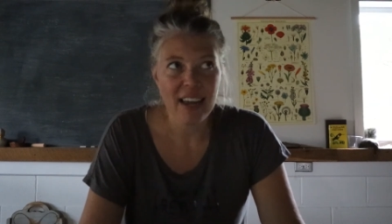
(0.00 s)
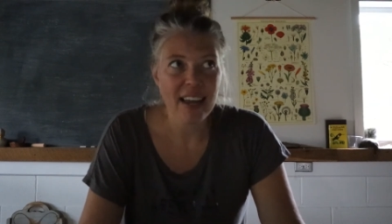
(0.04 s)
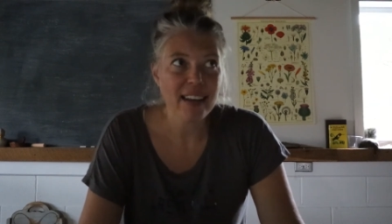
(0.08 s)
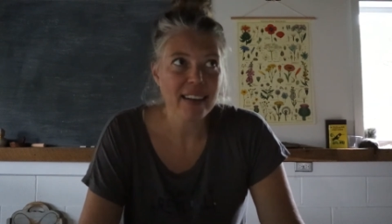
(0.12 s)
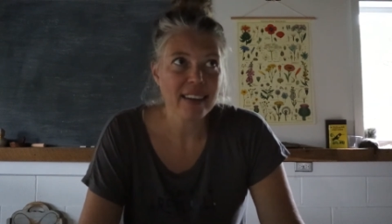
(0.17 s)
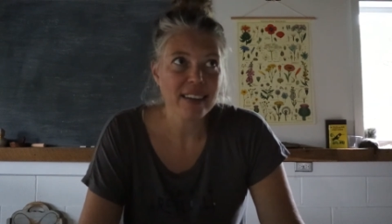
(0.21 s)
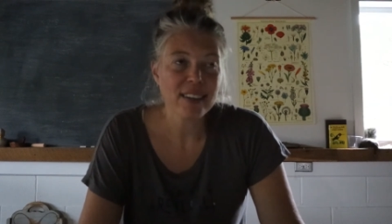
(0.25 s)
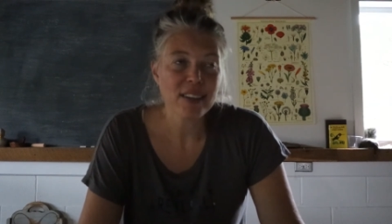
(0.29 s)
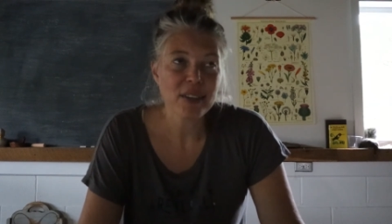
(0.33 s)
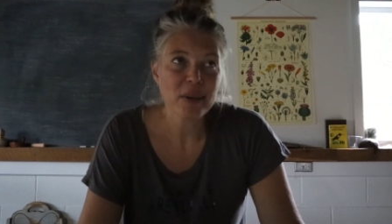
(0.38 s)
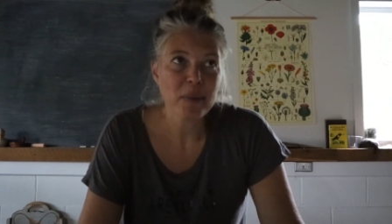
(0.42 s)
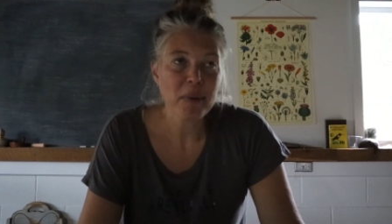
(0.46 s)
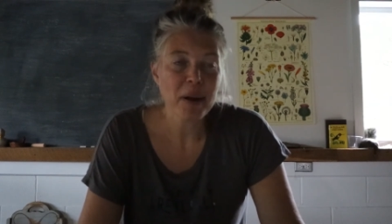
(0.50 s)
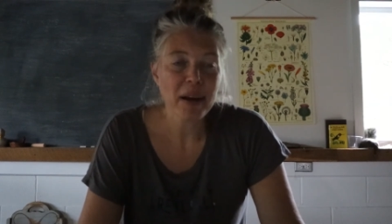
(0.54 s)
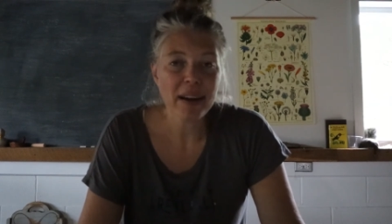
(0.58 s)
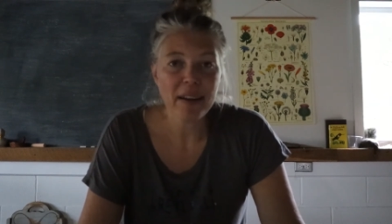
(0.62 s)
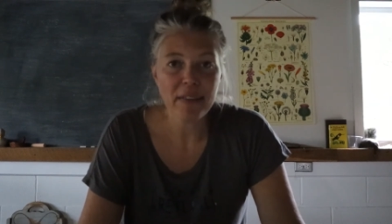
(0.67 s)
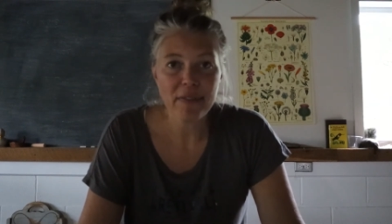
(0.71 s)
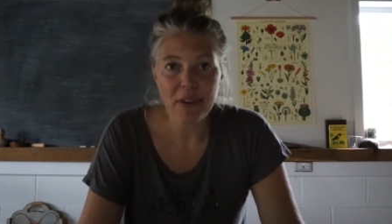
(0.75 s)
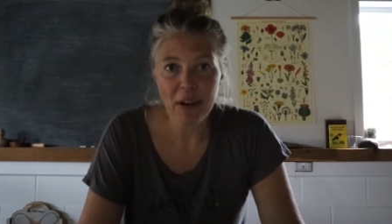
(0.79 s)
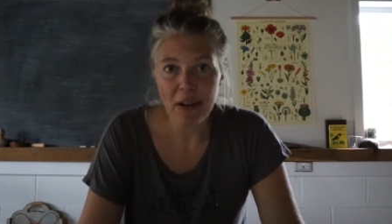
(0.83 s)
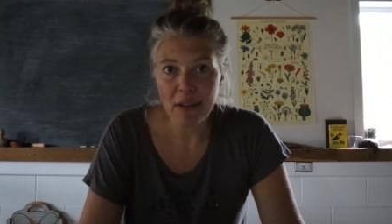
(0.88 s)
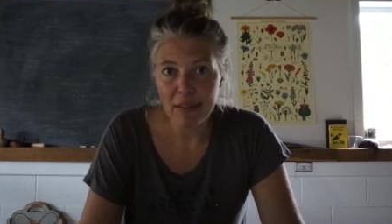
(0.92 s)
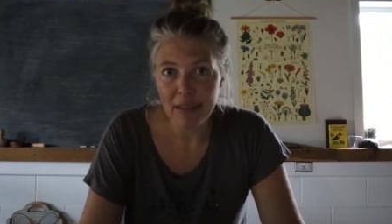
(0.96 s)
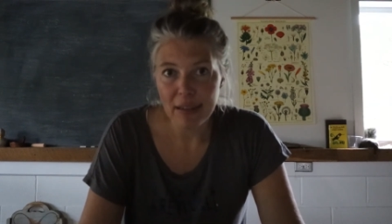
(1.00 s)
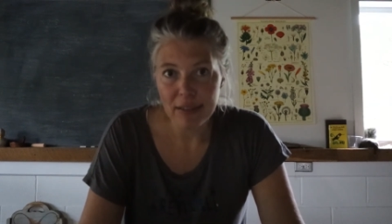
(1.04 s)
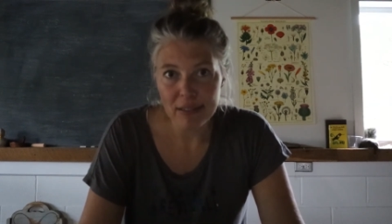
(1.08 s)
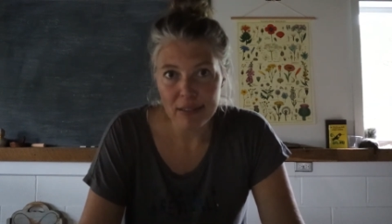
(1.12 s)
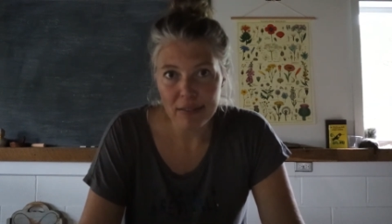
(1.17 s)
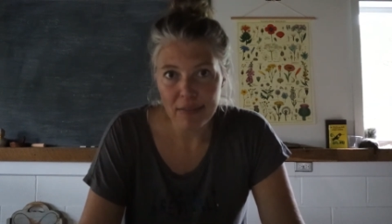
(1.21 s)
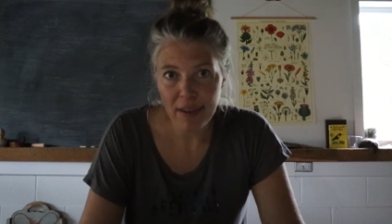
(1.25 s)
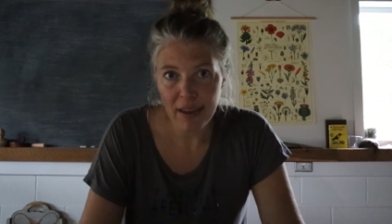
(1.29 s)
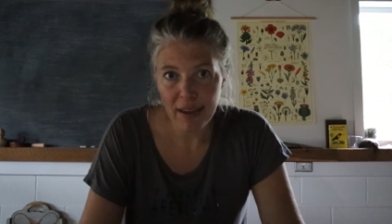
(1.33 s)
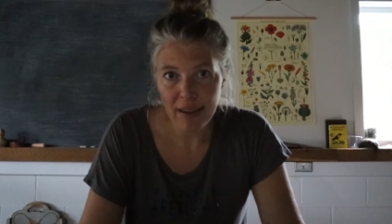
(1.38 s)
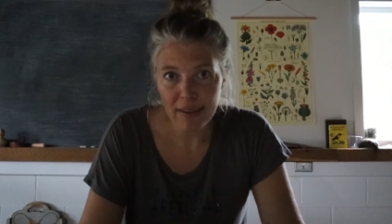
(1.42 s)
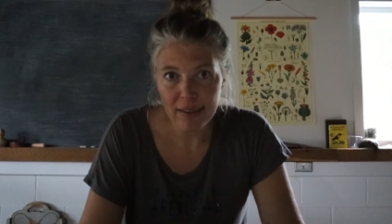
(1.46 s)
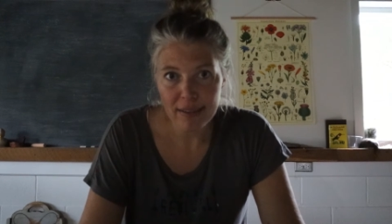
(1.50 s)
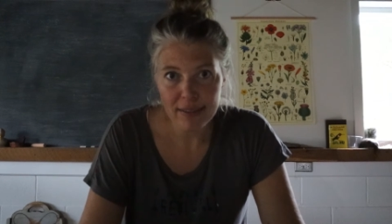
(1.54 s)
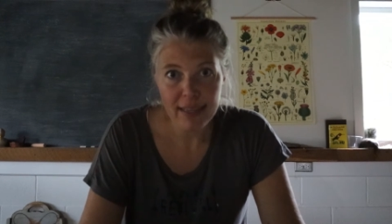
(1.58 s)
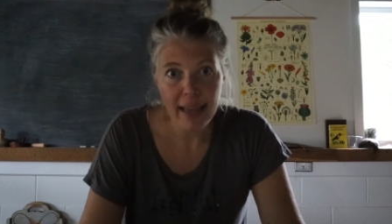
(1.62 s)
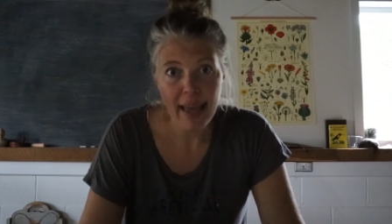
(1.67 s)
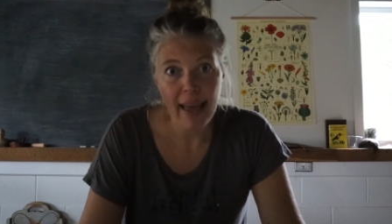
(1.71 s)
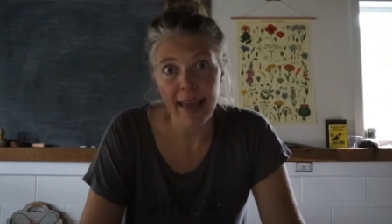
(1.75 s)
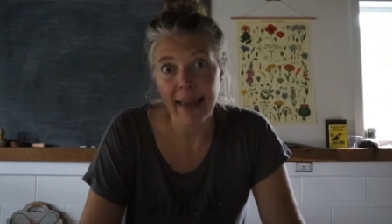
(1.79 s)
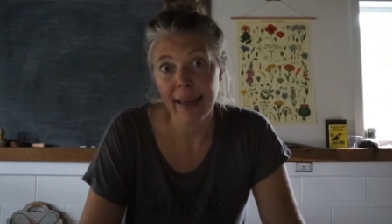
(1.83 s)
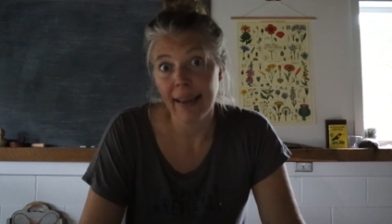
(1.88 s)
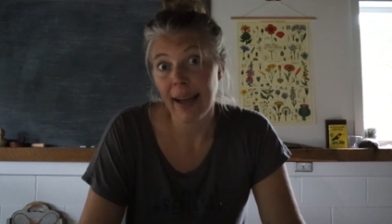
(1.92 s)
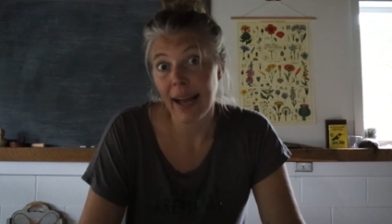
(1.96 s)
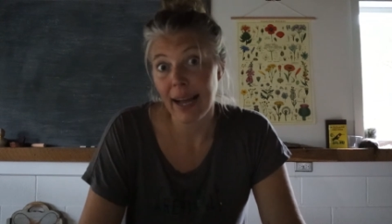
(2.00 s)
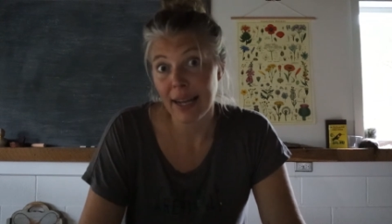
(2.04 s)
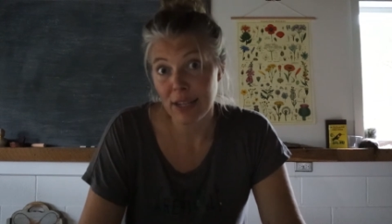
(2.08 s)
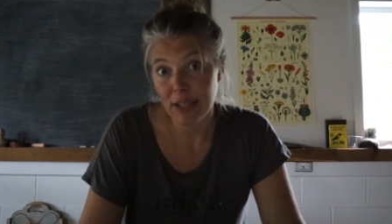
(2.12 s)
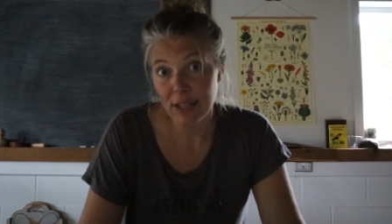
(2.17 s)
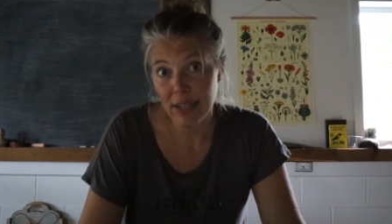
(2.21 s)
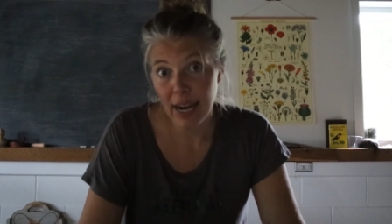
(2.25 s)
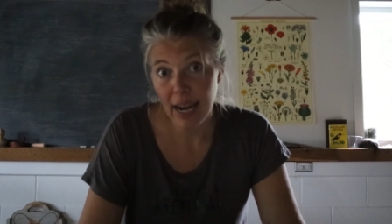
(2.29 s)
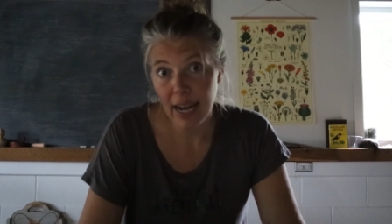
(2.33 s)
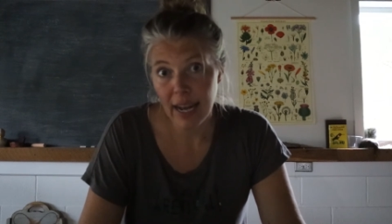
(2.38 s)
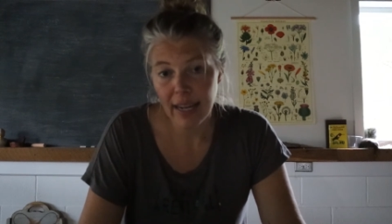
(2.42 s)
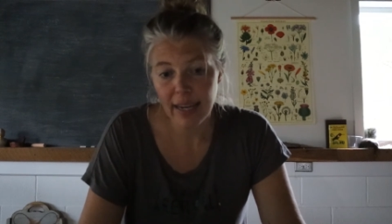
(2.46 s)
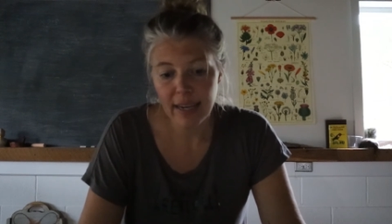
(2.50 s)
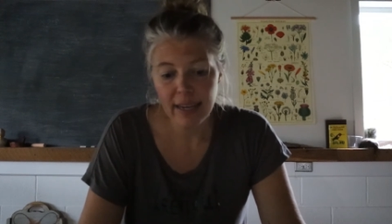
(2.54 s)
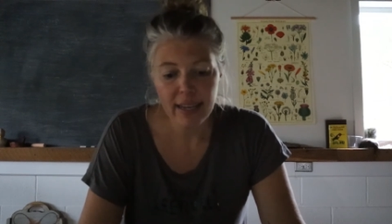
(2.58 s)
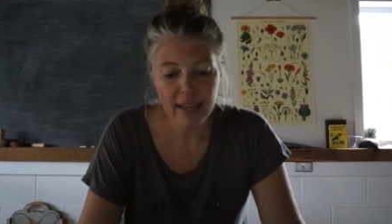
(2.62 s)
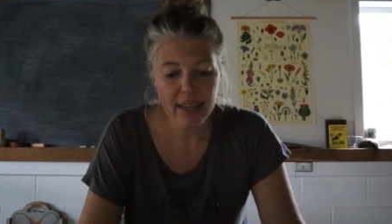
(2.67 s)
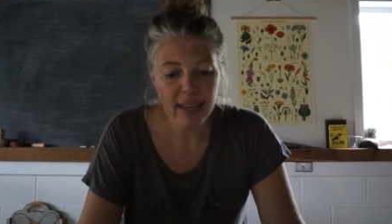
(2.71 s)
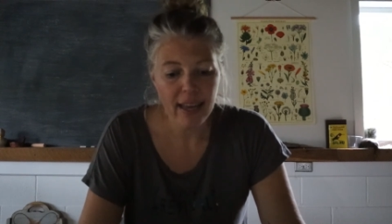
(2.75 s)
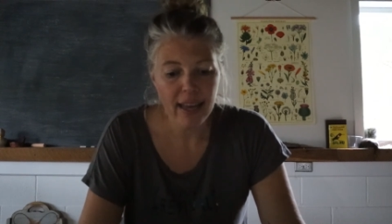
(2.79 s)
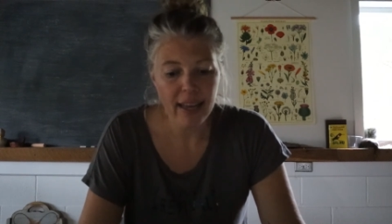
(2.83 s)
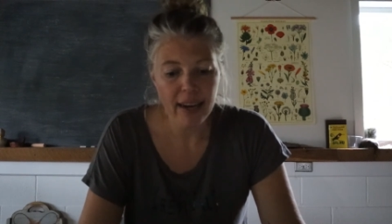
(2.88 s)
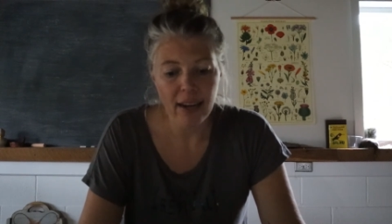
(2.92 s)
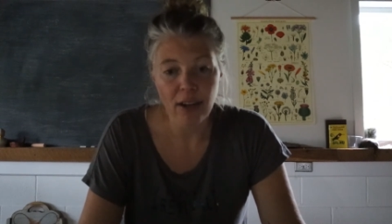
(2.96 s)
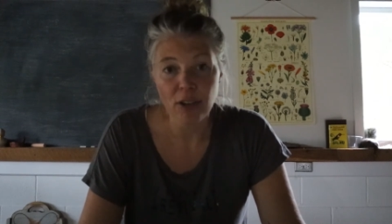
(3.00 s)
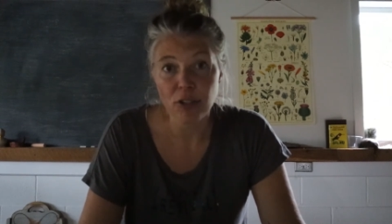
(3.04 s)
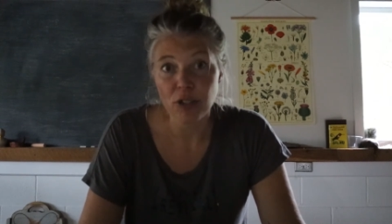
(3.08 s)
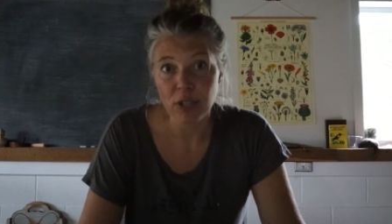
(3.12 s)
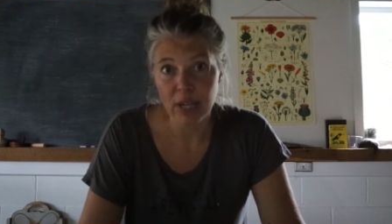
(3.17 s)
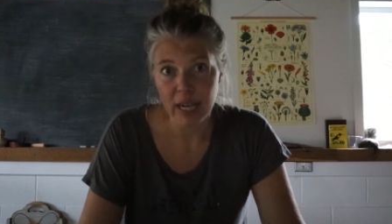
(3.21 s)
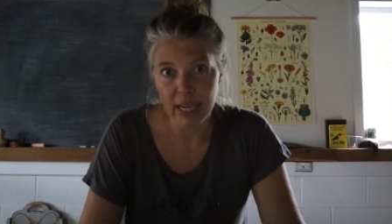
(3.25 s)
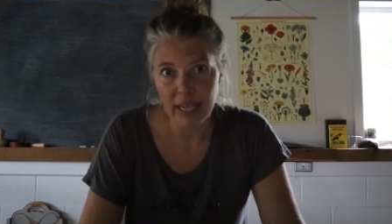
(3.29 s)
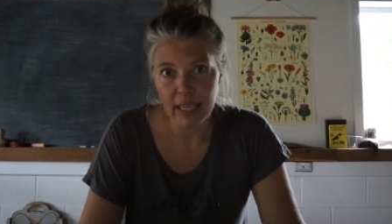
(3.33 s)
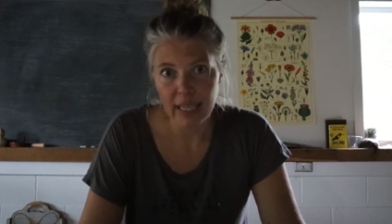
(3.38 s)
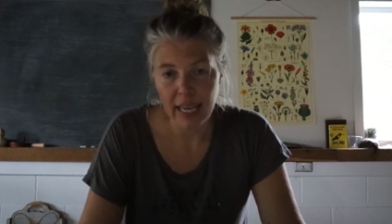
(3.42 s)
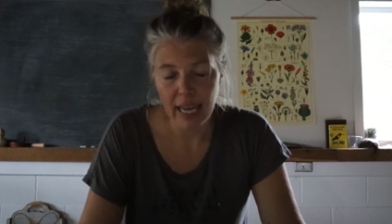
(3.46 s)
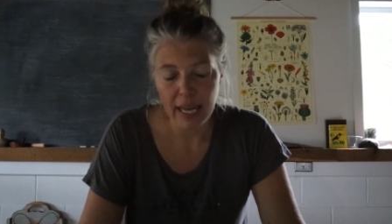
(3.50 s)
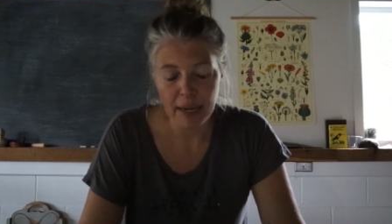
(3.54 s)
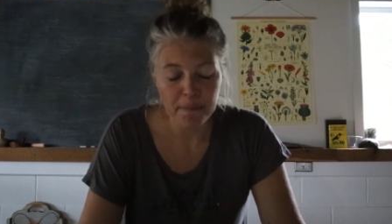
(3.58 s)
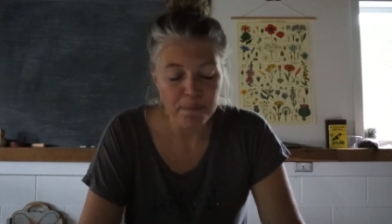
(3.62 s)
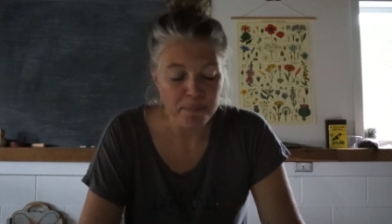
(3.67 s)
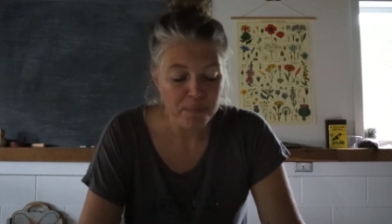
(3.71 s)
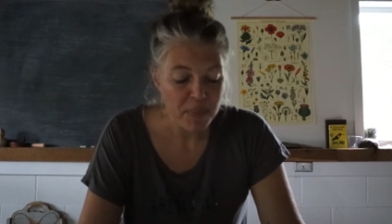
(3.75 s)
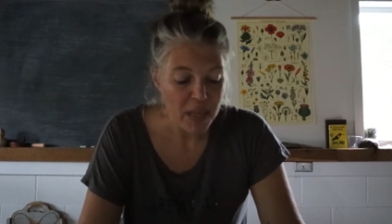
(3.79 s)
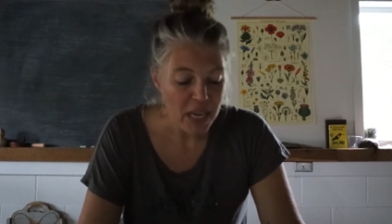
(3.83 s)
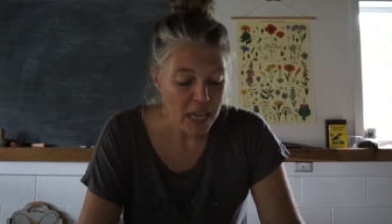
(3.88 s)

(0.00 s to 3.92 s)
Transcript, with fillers: And you know what, if all else fails, hey, I tried and I'll try again.